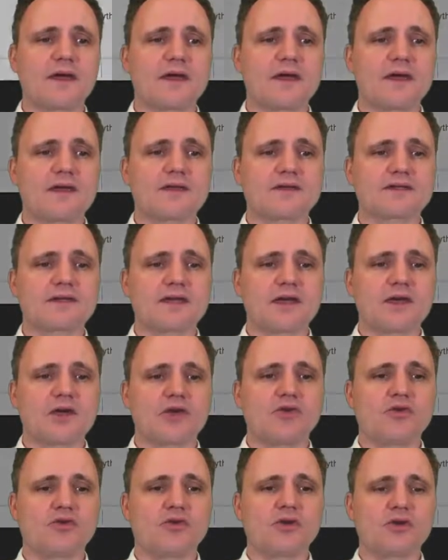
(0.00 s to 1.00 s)
Is
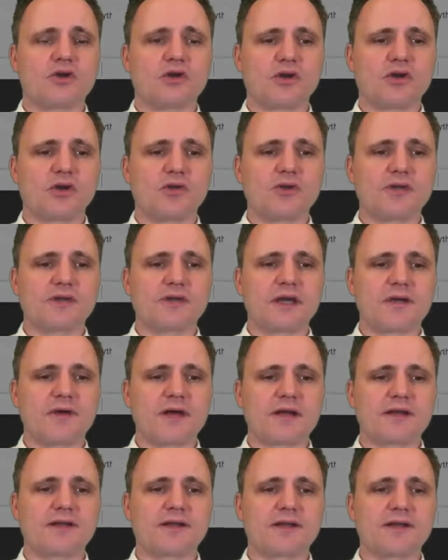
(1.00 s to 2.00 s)
you could clone it
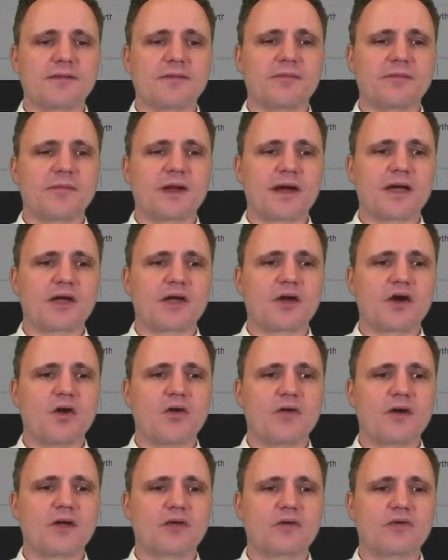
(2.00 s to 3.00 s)
directly by
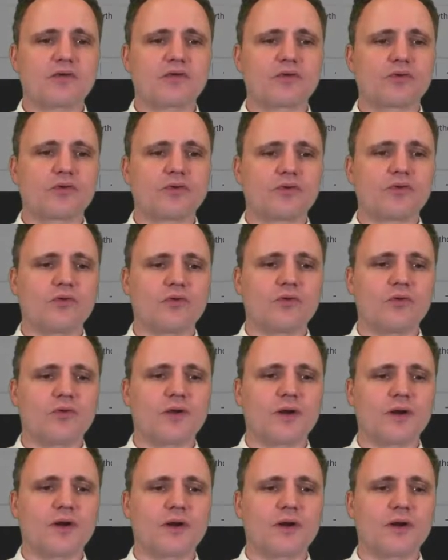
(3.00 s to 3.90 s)
going to